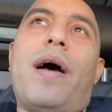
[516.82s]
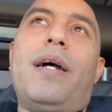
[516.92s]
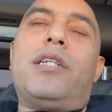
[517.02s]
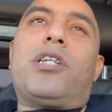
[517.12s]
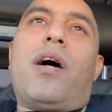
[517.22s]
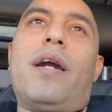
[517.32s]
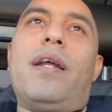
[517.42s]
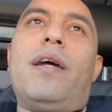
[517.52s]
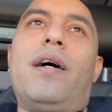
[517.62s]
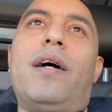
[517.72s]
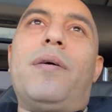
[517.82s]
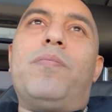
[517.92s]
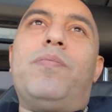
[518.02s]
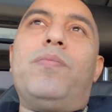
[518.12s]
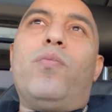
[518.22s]
it started uh,
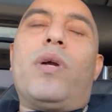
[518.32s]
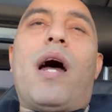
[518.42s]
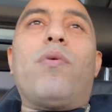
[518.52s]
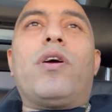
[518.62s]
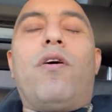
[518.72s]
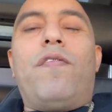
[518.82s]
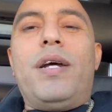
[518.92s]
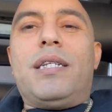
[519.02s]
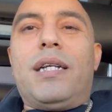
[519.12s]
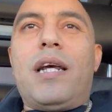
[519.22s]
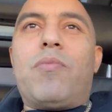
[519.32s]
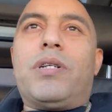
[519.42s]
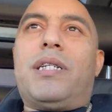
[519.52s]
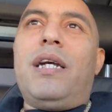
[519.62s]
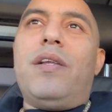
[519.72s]
when I would go visit them or
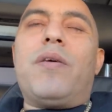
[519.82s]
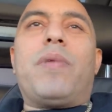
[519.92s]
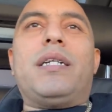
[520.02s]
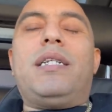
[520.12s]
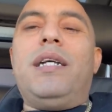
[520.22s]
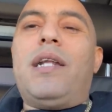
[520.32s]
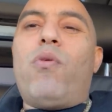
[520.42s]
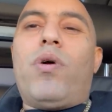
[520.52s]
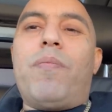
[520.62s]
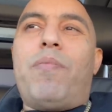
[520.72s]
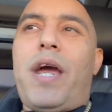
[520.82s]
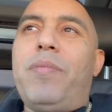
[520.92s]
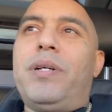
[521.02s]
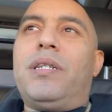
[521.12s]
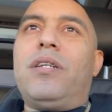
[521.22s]
see them, I seen they weren't
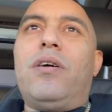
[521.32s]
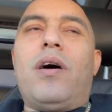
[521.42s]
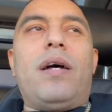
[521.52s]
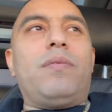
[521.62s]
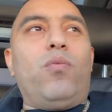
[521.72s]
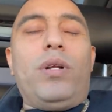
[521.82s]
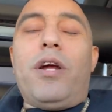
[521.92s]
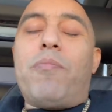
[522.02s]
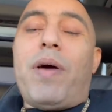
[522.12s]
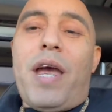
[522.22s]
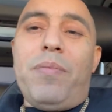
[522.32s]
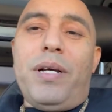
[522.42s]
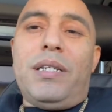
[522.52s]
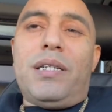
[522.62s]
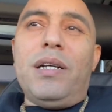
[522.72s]
babies. You know, when they're
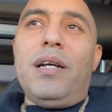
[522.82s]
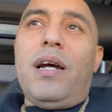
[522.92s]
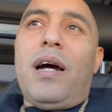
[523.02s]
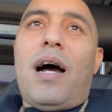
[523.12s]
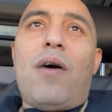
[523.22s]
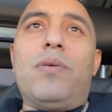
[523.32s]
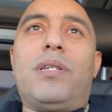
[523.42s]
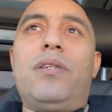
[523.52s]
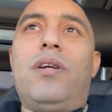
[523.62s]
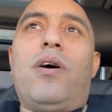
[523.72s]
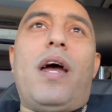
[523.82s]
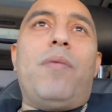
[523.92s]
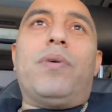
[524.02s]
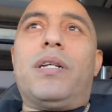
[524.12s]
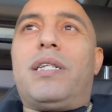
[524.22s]
babies, I was, you know,
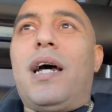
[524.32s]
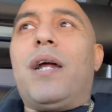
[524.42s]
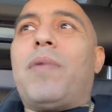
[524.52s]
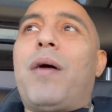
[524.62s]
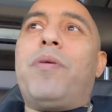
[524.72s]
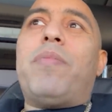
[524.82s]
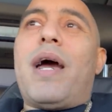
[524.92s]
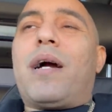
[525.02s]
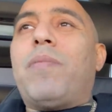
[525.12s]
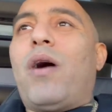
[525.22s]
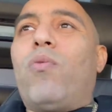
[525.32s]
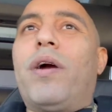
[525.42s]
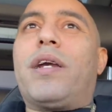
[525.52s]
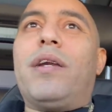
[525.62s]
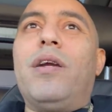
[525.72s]
able to tell them I'll be back. on my
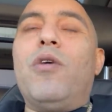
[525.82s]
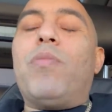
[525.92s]
working.